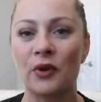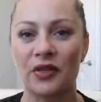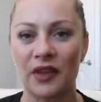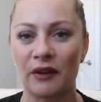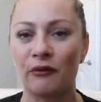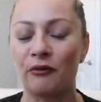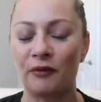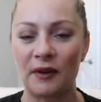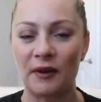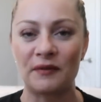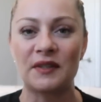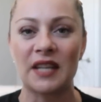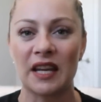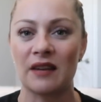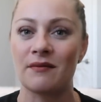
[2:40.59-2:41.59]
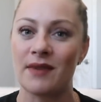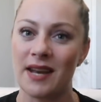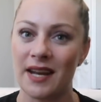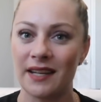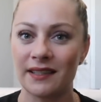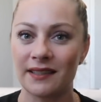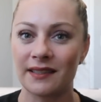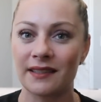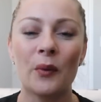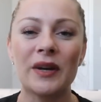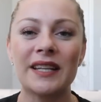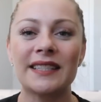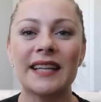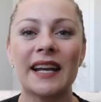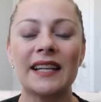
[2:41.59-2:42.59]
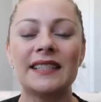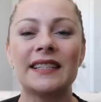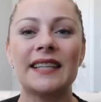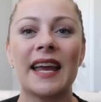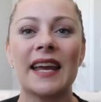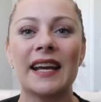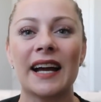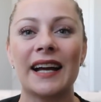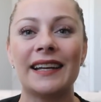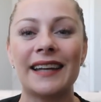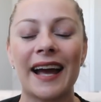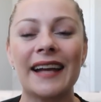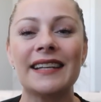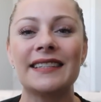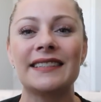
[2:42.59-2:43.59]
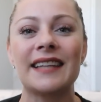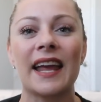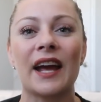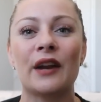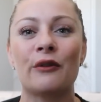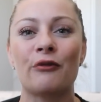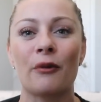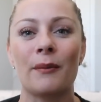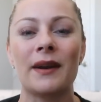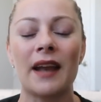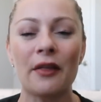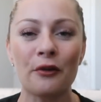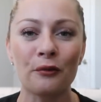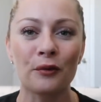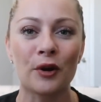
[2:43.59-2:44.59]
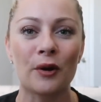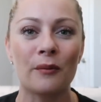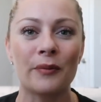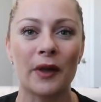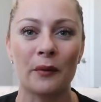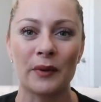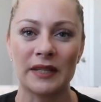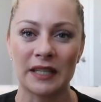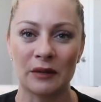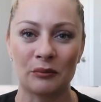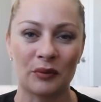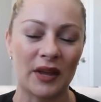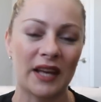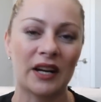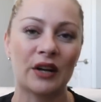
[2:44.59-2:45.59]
within 15 minutes. We decided to take a nightstand from another room that we didn't plan